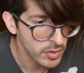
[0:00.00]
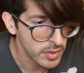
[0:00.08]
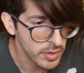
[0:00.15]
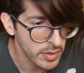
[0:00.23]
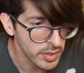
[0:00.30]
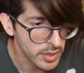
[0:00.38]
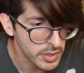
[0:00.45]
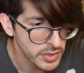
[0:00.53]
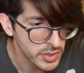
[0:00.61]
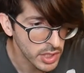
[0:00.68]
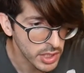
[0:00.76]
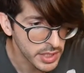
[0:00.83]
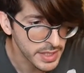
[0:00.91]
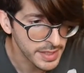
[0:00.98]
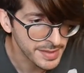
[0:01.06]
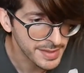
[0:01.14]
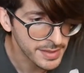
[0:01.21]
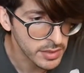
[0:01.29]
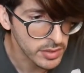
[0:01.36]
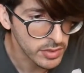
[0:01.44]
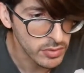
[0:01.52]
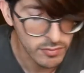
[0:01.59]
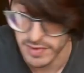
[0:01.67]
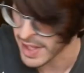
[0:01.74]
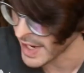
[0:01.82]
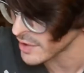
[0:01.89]
the socket is still
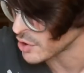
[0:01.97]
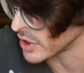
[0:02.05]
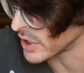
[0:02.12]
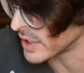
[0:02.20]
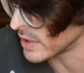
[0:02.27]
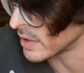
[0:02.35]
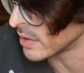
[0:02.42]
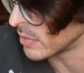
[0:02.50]
flashing,